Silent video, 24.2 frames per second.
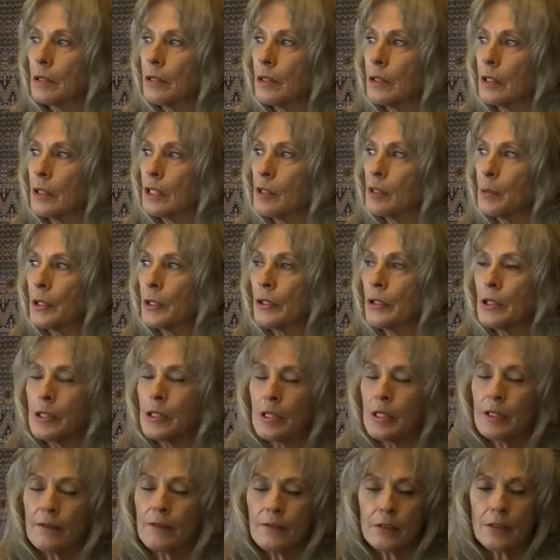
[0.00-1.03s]
the
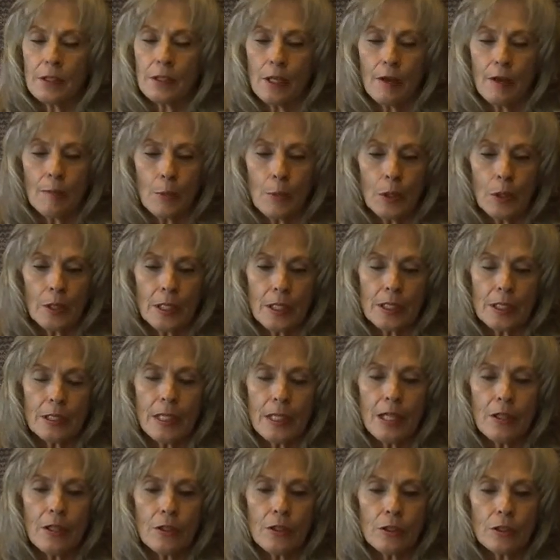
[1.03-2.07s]
experiences of
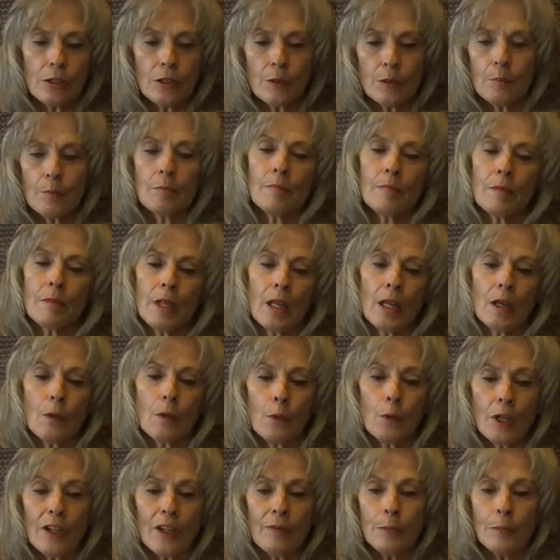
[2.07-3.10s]
molestation,
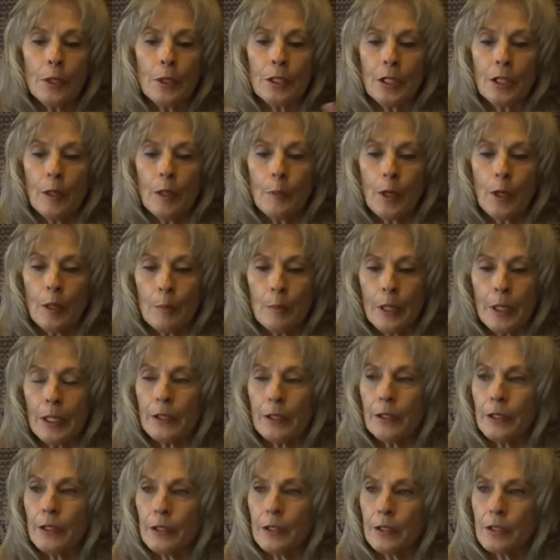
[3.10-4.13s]
we've put up our
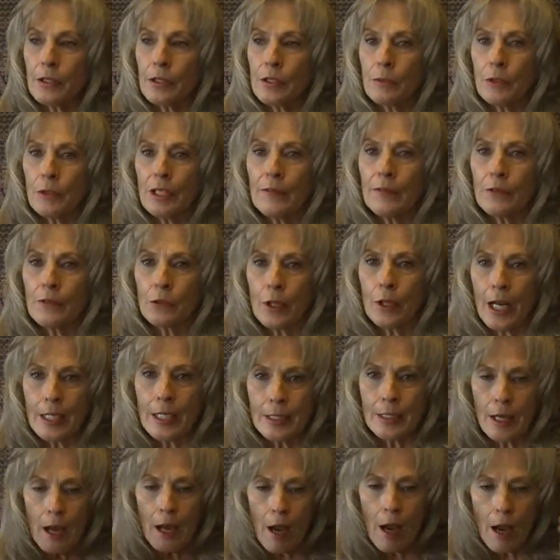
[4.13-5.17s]
barriers. We've tried
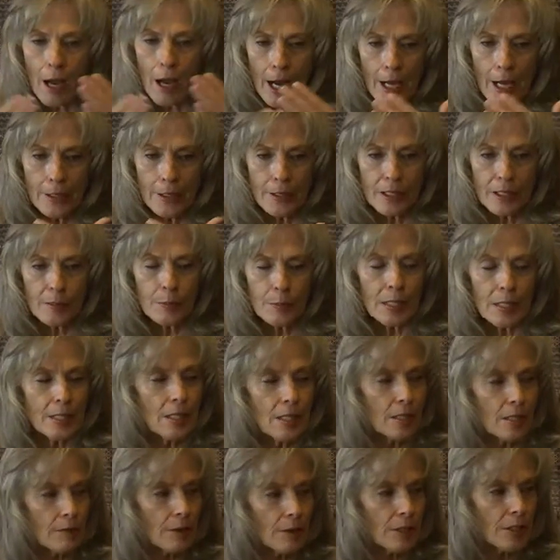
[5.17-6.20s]
to hide these
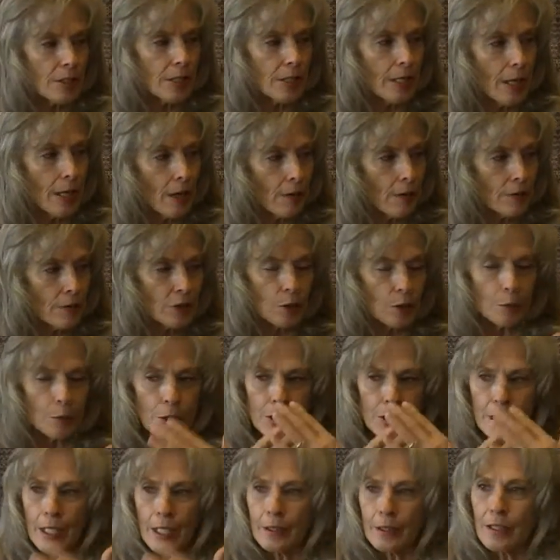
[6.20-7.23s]
pieces of ourselves to
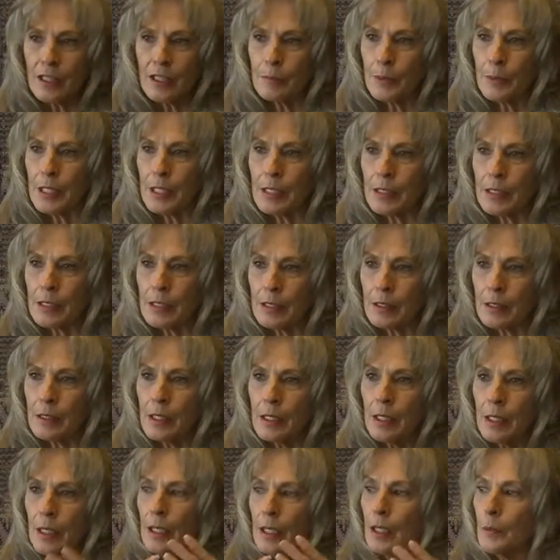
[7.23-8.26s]
protect these pieces
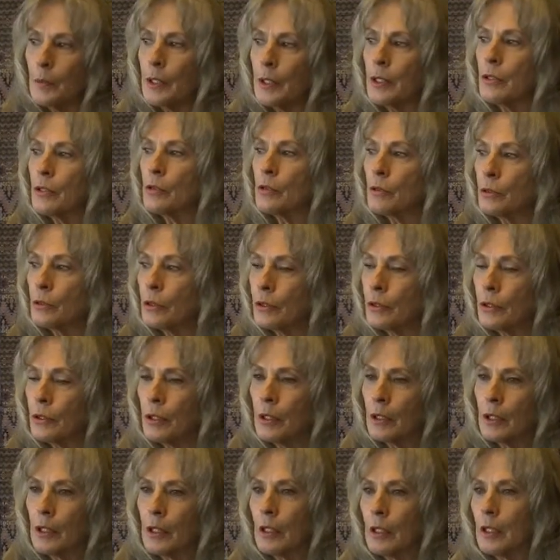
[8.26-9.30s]
when in truth,
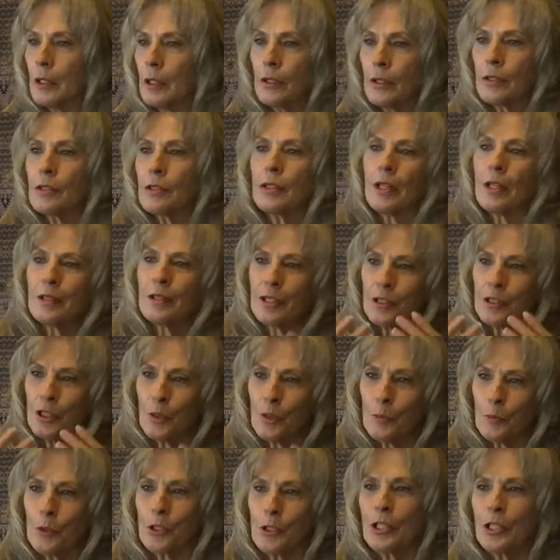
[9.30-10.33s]
there's nothing to
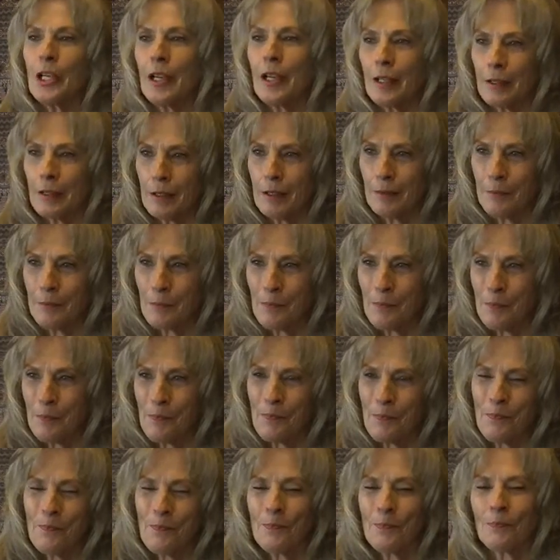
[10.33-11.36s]
protect.
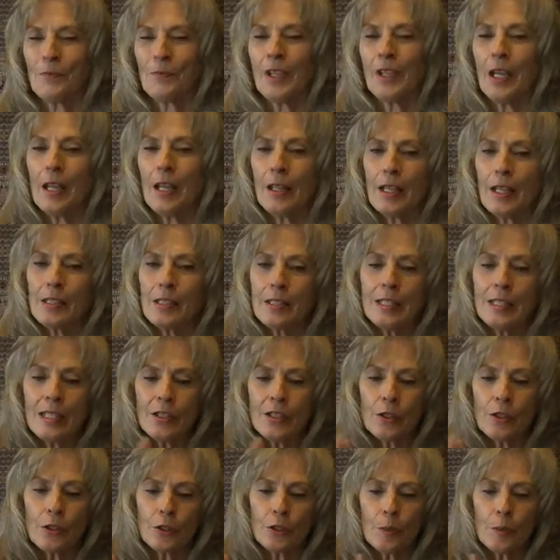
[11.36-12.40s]
Okay, that's the
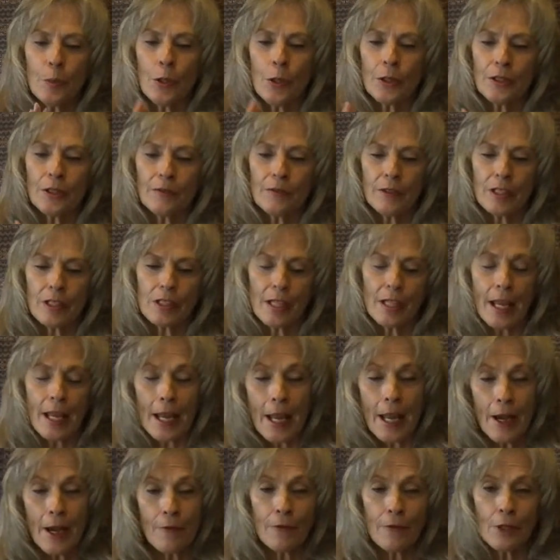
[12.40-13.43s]
eternal part of us.
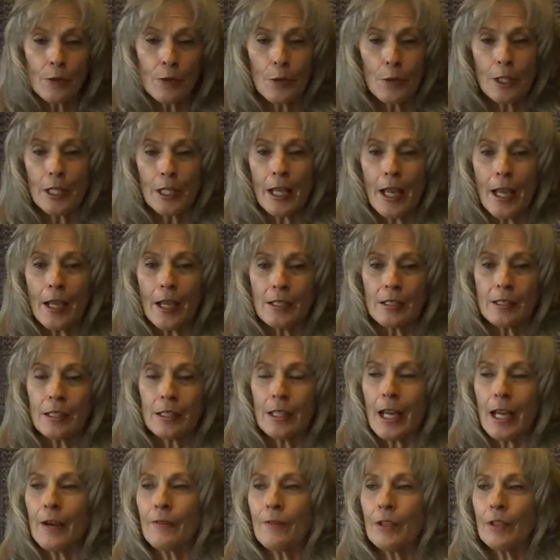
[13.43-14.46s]
Everyone has it,
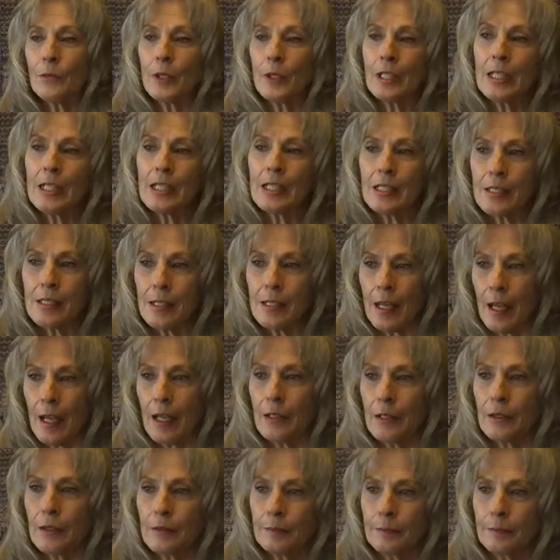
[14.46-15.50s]
everyone is that.